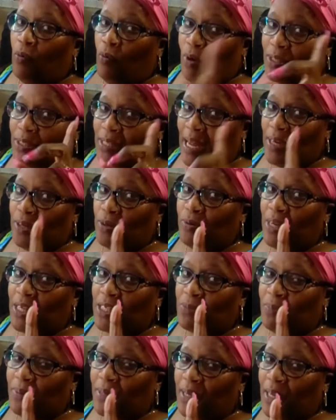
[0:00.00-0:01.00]
Once I do
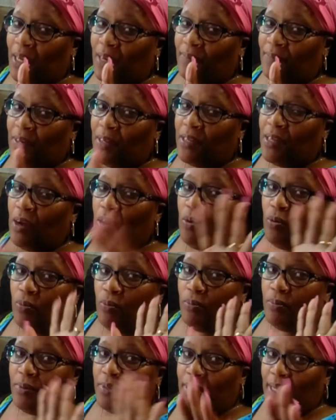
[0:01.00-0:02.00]
that spaghetti video,
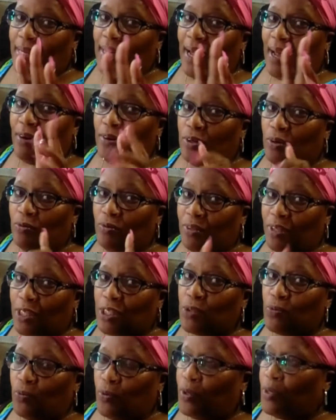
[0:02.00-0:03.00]
then I'll do
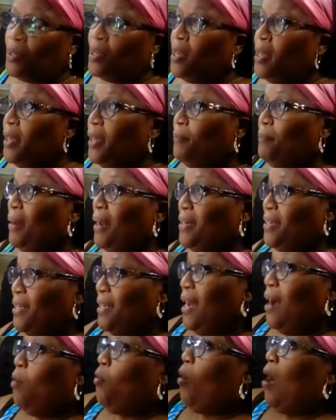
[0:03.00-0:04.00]
this one, my
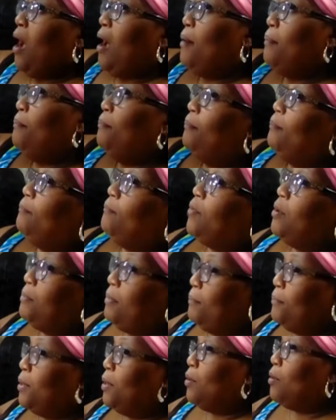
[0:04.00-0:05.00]
DIY for
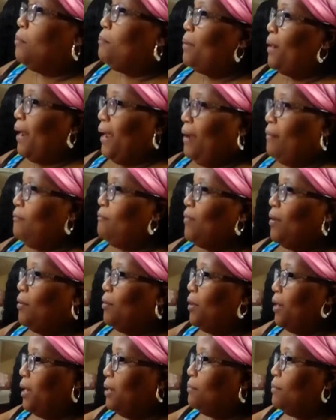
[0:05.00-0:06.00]
my mirror. But I haven't
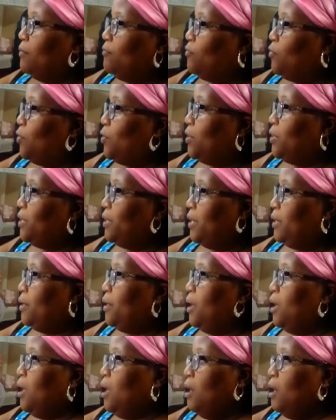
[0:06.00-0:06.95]
found a name up for it yet.